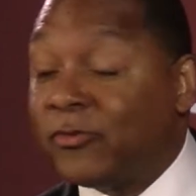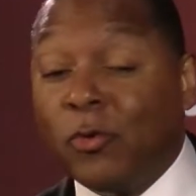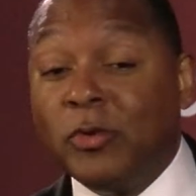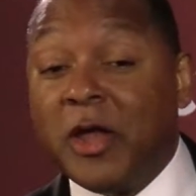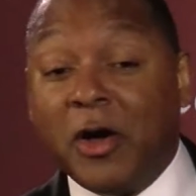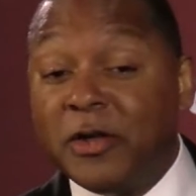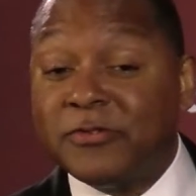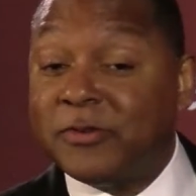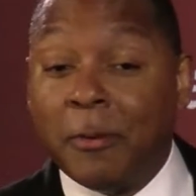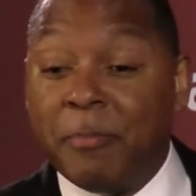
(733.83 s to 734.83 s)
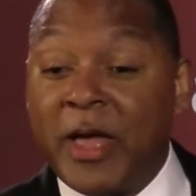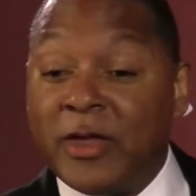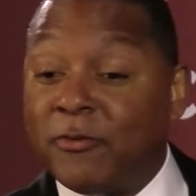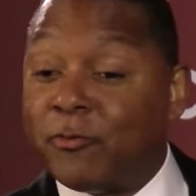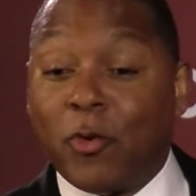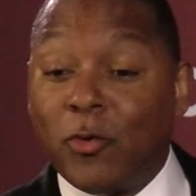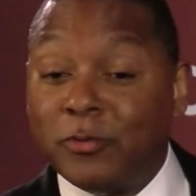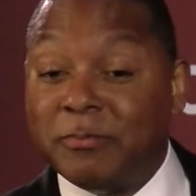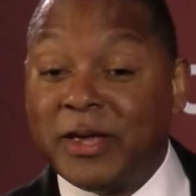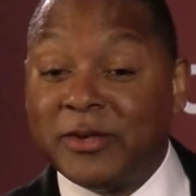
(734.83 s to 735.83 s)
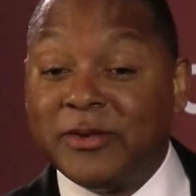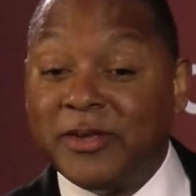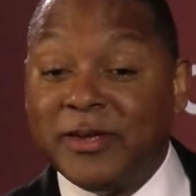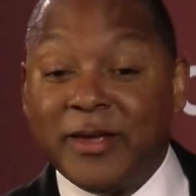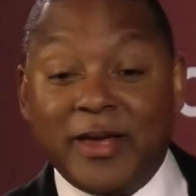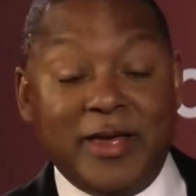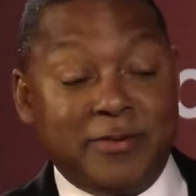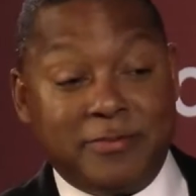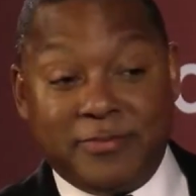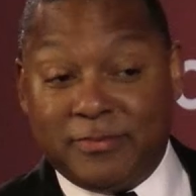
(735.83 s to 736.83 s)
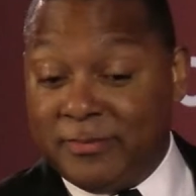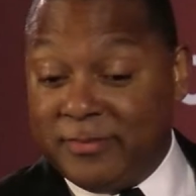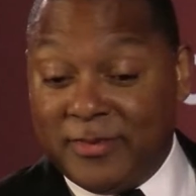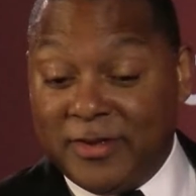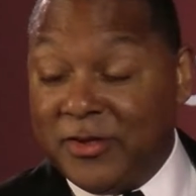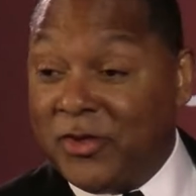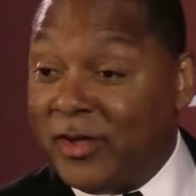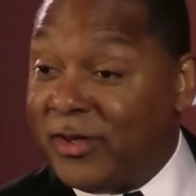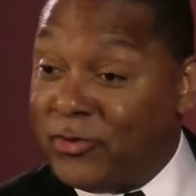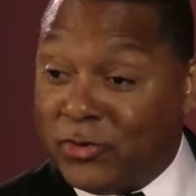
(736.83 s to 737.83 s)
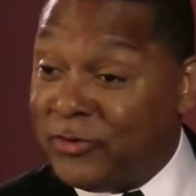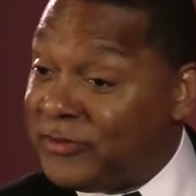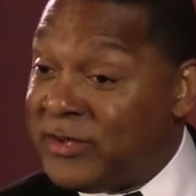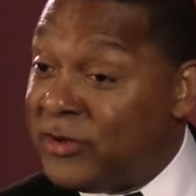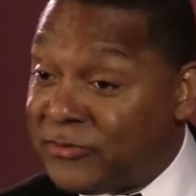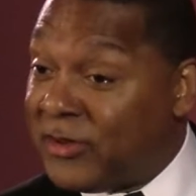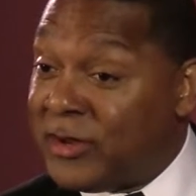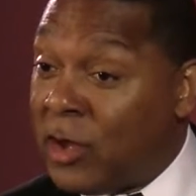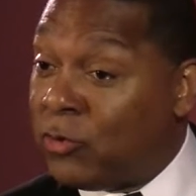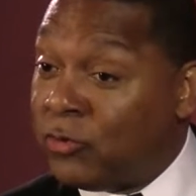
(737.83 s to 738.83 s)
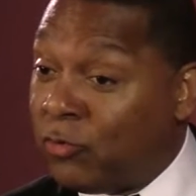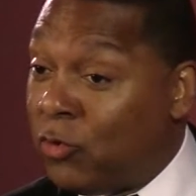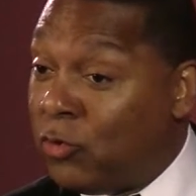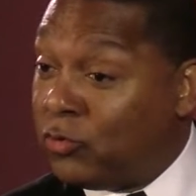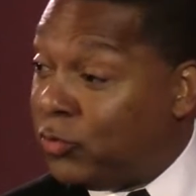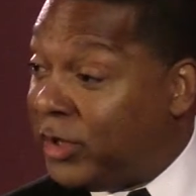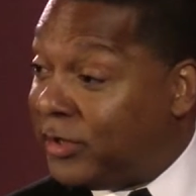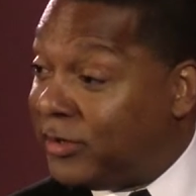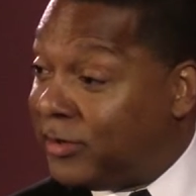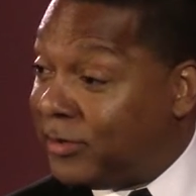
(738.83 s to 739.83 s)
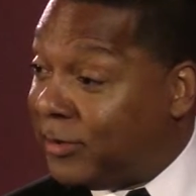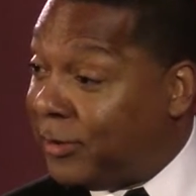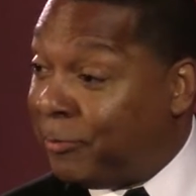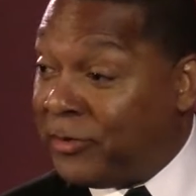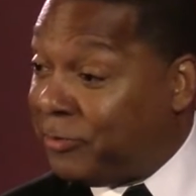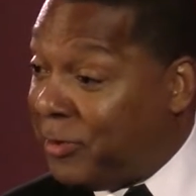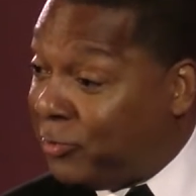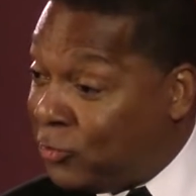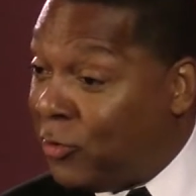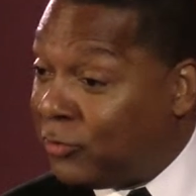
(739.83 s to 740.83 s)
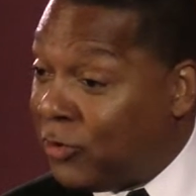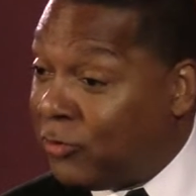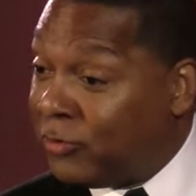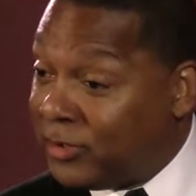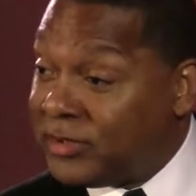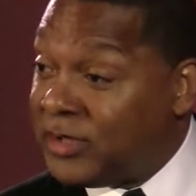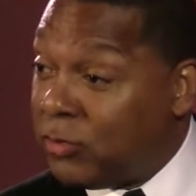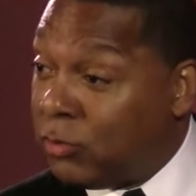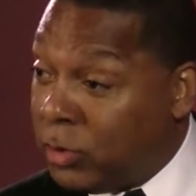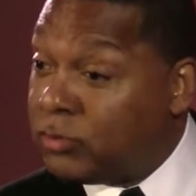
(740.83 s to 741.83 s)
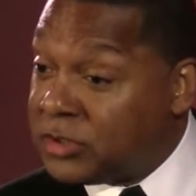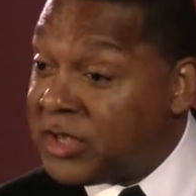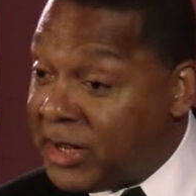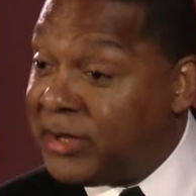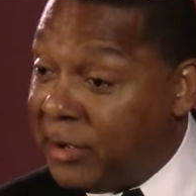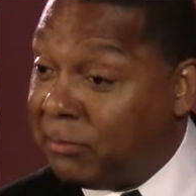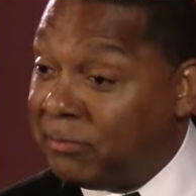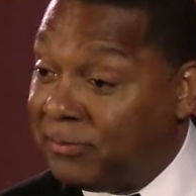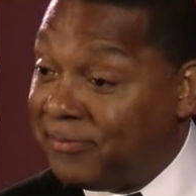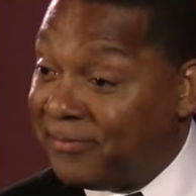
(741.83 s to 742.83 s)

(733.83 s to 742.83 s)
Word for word: It's only us, a band of grown men, and you're going to send your son out on the road with a bunch of people you don't know? They said, We will send him.